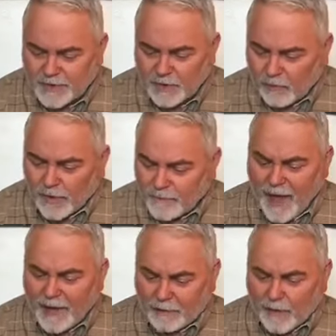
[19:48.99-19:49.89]
What
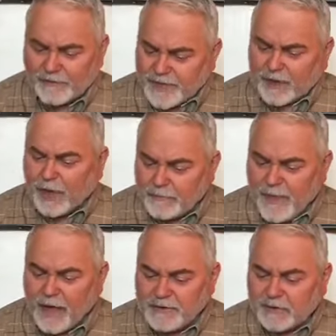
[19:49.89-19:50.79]
about it? What was that all
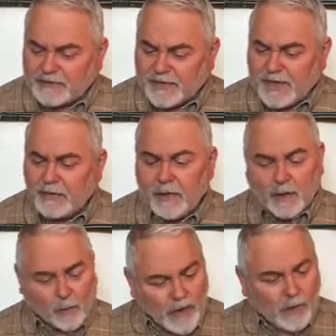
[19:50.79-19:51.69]
about? You can say,
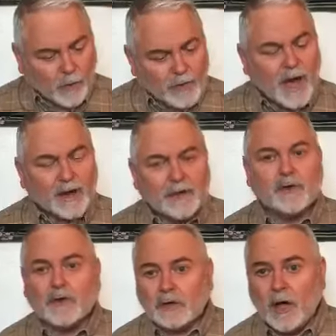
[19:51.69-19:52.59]
well, we're not under
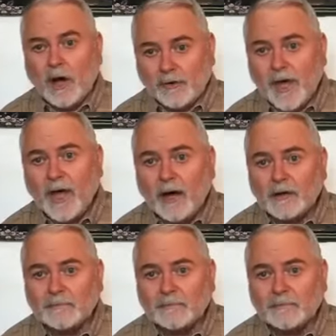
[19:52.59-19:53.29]
the law now.